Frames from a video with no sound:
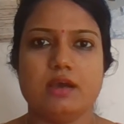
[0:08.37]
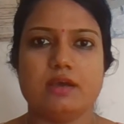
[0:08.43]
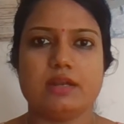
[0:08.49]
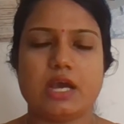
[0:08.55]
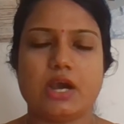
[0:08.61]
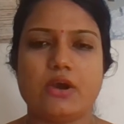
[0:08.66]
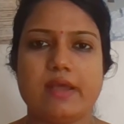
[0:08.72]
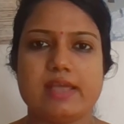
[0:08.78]

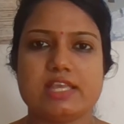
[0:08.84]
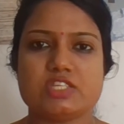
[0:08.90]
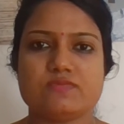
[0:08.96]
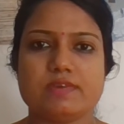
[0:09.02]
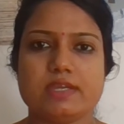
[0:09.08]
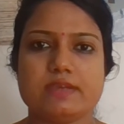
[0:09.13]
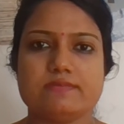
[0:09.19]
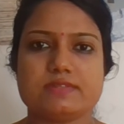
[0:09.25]
Now as
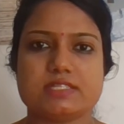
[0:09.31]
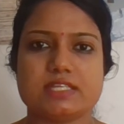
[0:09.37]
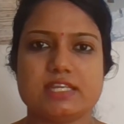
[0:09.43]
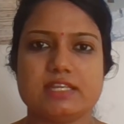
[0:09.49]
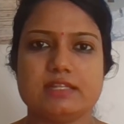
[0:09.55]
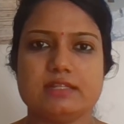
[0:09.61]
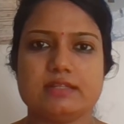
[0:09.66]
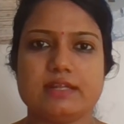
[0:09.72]
we have
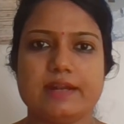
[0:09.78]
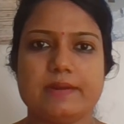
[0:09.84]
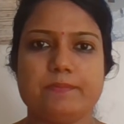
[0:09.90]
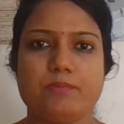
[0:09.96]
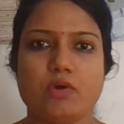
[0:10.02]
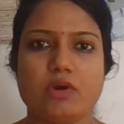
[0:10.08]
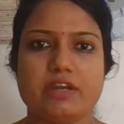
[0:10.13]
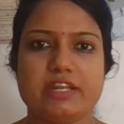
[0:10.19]
seen
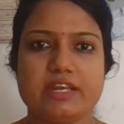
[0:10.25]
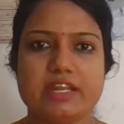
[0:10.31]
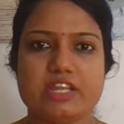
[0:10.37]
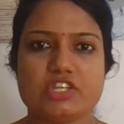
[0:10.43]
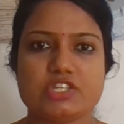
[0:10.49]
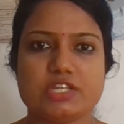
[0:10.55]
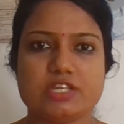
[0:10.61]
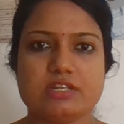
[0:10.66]
that
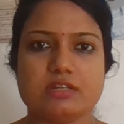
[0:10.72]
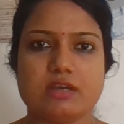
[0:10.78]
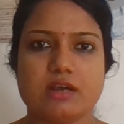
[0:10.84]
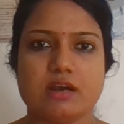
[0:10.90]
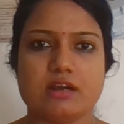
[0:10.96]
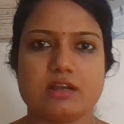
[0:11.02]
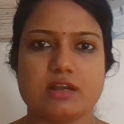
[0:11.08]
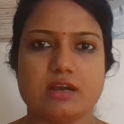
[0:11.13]
pollination
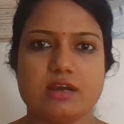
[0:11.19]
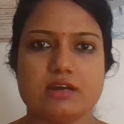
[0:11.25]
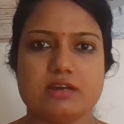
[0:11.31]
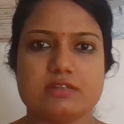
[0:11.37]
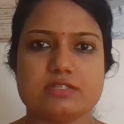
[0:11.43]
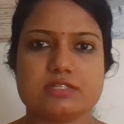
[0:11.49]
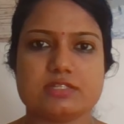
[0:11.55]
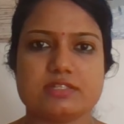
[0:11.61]

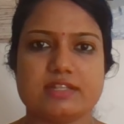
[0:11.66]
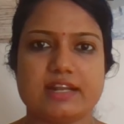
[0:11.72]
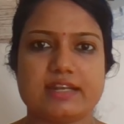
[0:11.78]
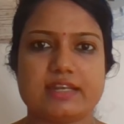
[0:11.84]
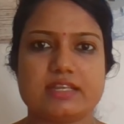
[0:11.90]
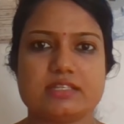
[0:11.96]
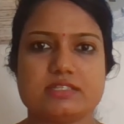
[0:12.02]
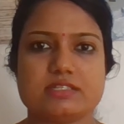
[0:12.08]
occurs,
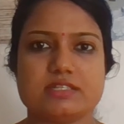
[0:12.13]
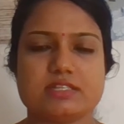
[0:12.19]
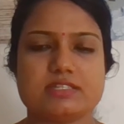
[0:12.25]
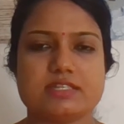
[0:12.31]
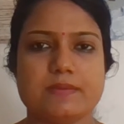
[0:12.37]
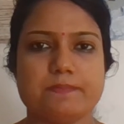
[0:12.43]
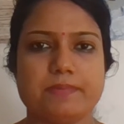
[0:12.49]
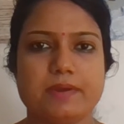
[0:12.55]
that is the
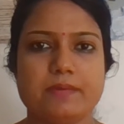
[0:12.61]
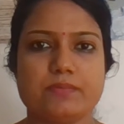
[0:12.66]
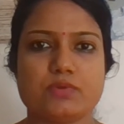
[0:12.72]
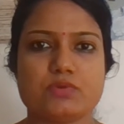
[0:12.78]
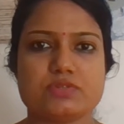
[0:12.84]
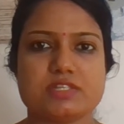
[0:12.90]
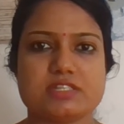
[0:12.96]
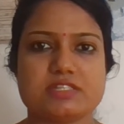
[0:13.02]
simple
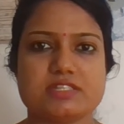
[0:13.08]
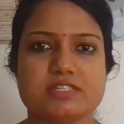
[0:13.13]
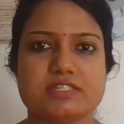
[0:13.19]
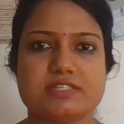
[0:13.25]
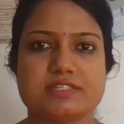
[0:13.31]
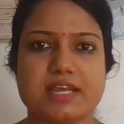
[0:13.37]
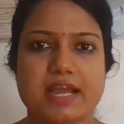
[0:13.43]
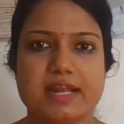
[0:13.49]
process
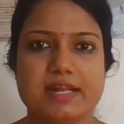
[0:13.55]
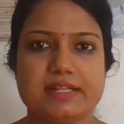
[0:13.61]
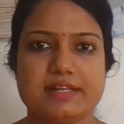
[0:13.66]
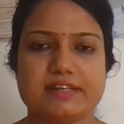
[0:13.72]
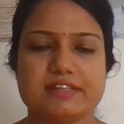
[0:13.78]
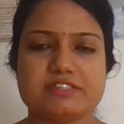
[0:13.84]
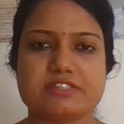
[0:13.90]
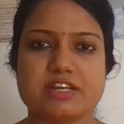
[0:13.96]
is that
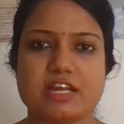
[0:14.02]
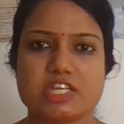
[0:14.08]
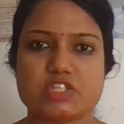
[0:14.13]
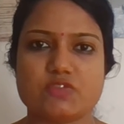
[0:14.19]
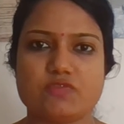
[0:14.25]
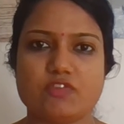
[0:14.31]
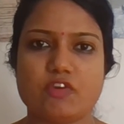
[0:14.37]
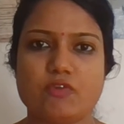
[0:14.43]
is
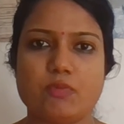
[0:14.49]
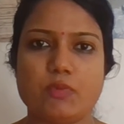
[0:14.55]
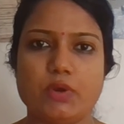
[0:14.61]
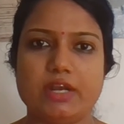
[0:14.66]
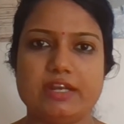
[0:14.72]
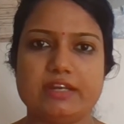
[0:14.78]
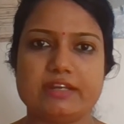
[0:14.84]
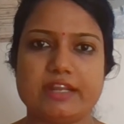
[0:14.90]
transfer of
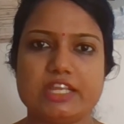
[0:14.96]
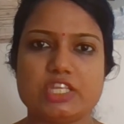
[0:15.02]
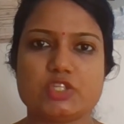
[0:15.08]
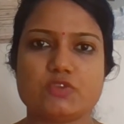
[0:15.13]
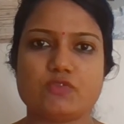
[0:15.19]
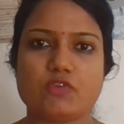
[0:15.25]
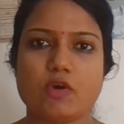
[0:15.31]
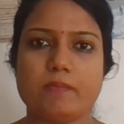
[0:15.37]
pollen
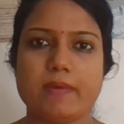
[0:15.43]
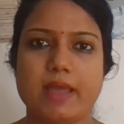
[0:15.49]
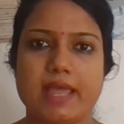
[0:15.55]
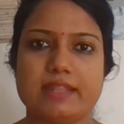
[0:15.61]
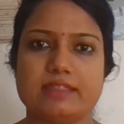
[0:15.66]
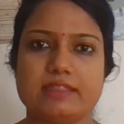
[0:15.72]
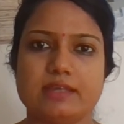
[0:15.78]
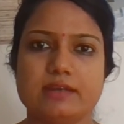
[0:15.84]
grains from
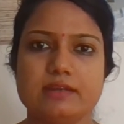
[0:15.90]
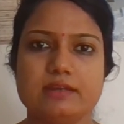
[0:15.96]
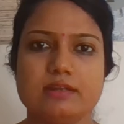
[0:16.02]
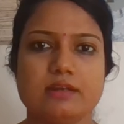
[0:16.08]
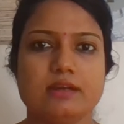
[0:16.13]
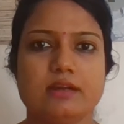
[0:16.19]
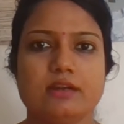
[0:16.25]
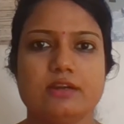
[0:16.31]
anther
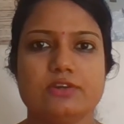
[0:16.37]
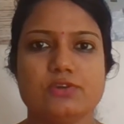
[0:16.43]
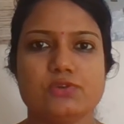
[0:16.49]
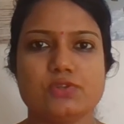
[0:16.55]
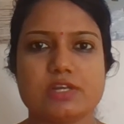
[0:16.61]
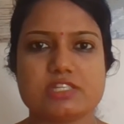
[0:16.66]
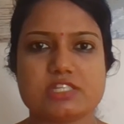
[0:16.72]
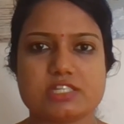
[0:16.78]

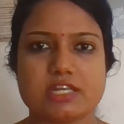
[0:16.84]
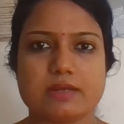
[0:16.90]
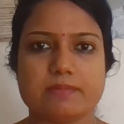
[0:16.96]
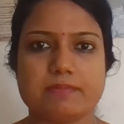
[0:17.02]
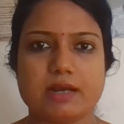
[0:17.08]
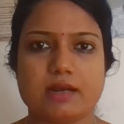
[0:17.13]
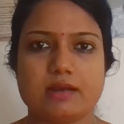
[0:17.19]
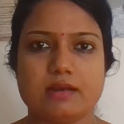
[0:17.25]
to the
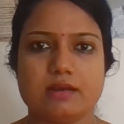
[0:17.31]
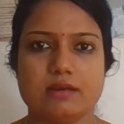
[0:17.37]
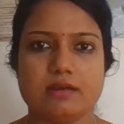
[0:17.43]
stigma.